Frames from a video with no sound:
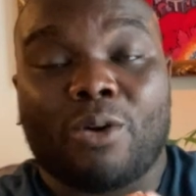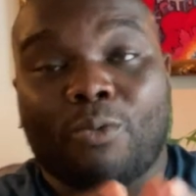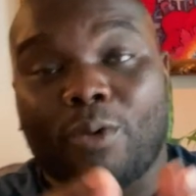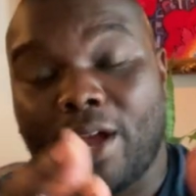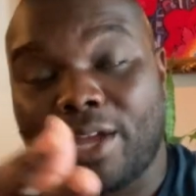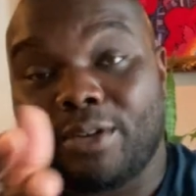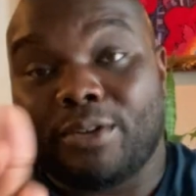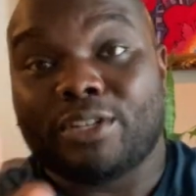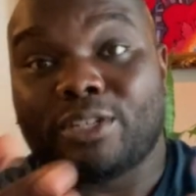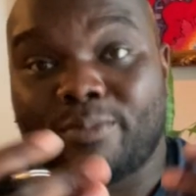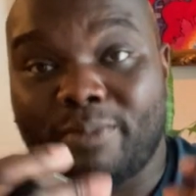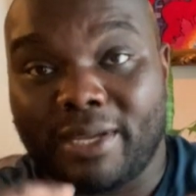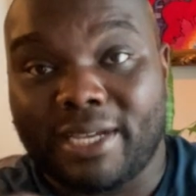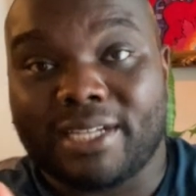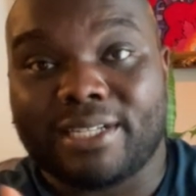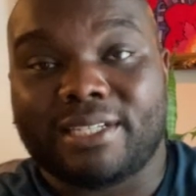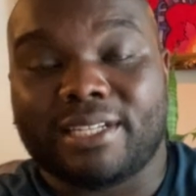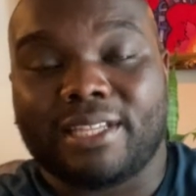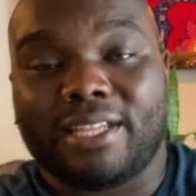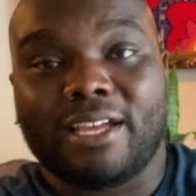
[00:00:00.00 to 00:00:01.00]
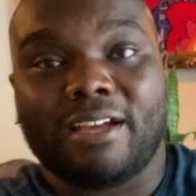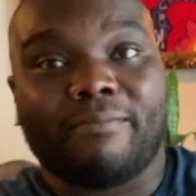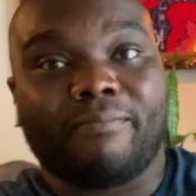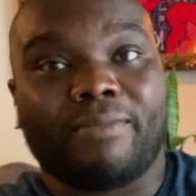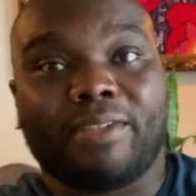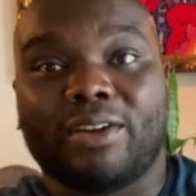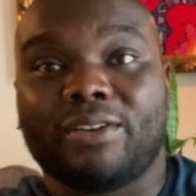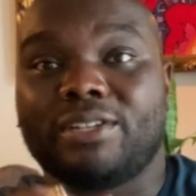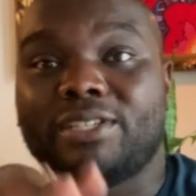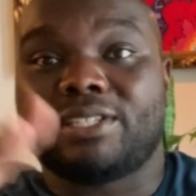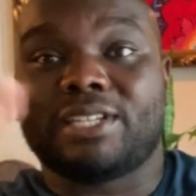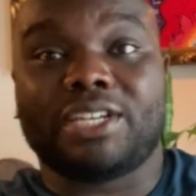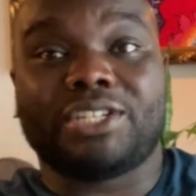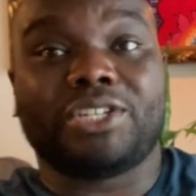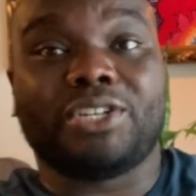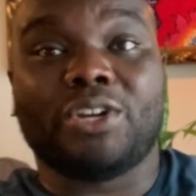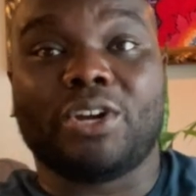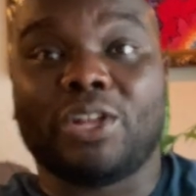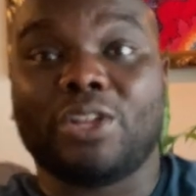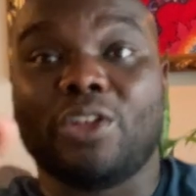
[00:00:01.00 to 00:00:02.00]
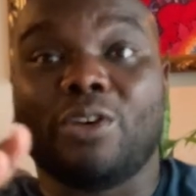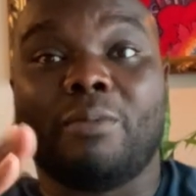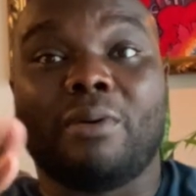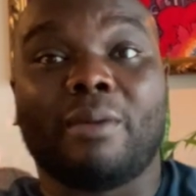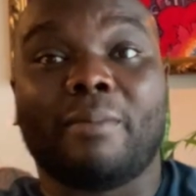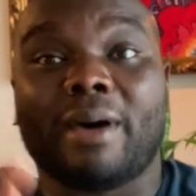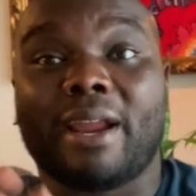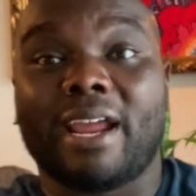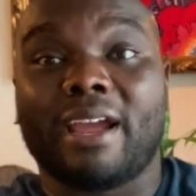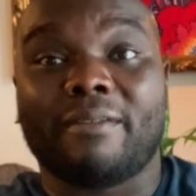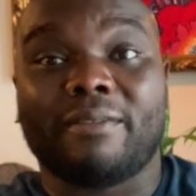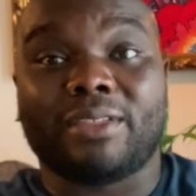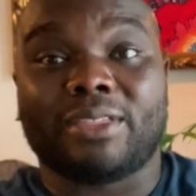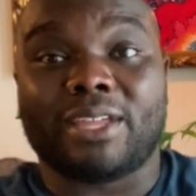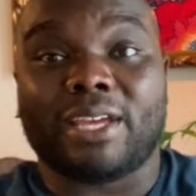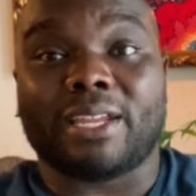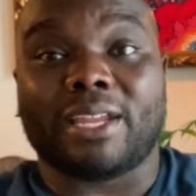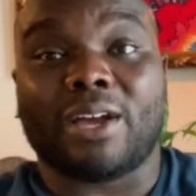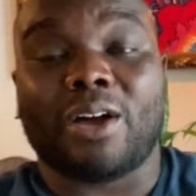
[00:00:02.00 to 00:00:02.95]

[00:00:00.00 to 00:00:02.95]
or while you're speaking to them. They'll just let you know a little bit about everything.